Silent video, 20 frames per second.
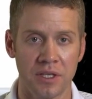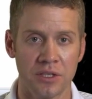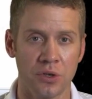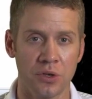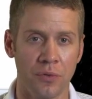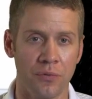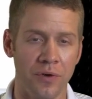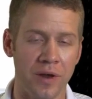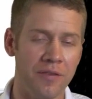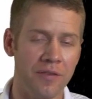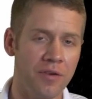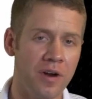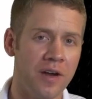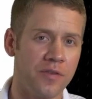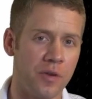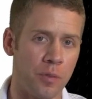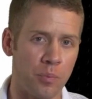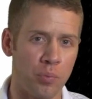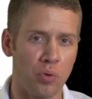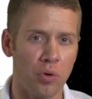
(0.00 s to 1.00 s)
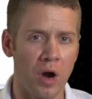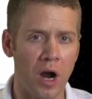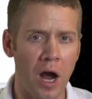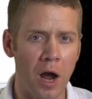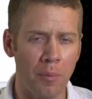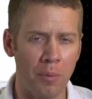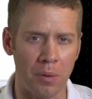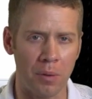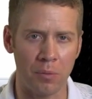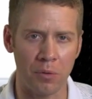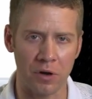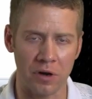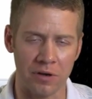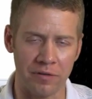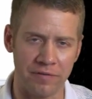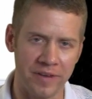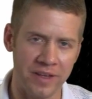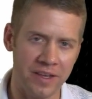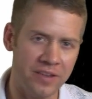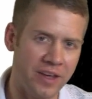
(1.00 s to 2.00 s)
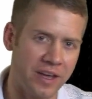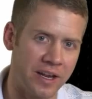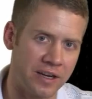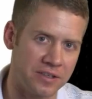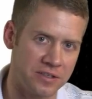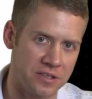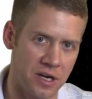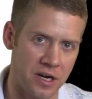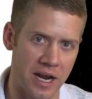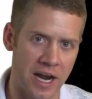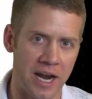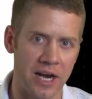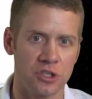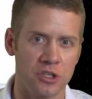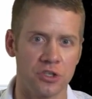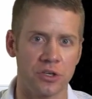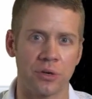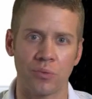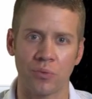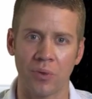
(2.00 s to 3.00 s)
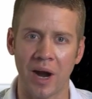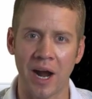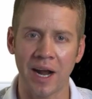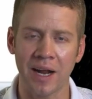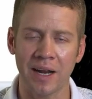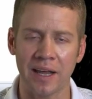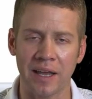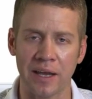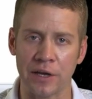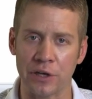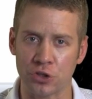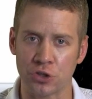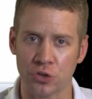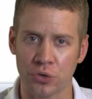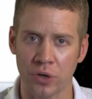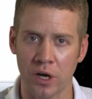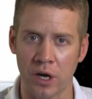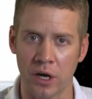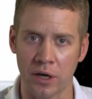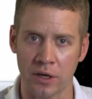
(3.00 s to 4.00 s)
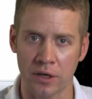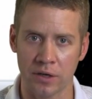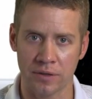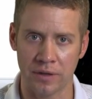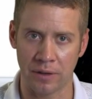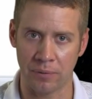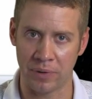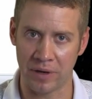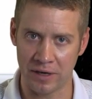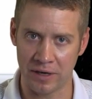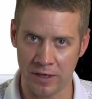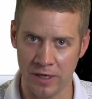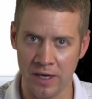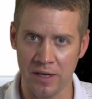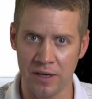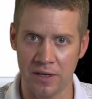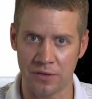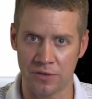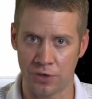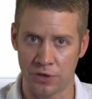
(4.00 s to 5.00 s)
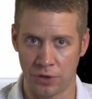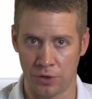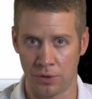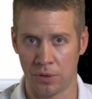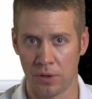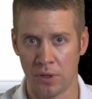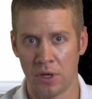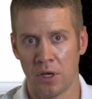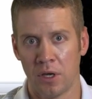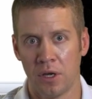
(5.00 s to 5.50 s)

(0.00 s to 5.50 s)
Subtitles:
So if we ever have a problem where a VLAN is not actually writing a trunk that we need it to,